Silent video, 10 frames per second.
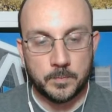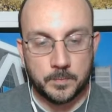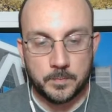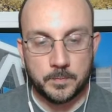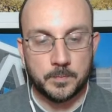
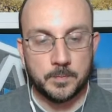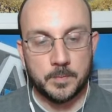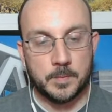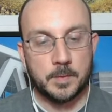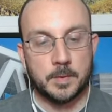
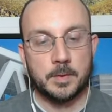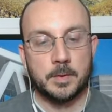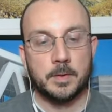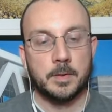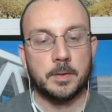
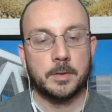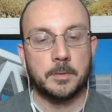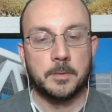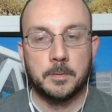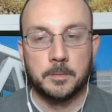
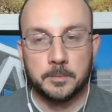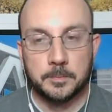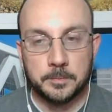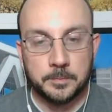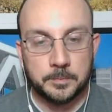
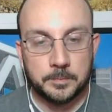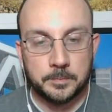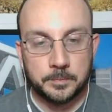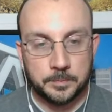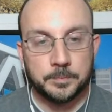
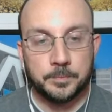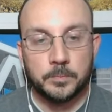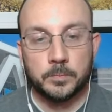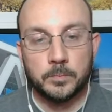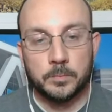
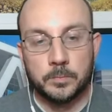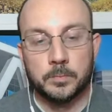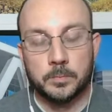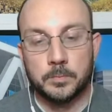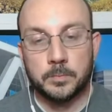
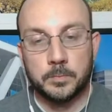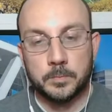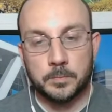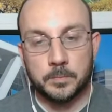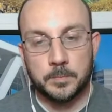
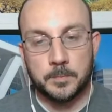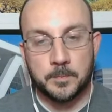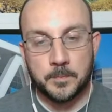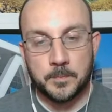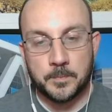
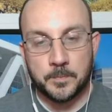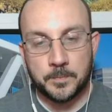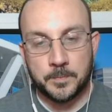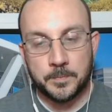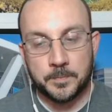
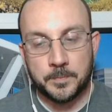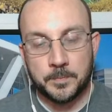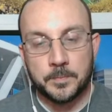The person shown says nothing.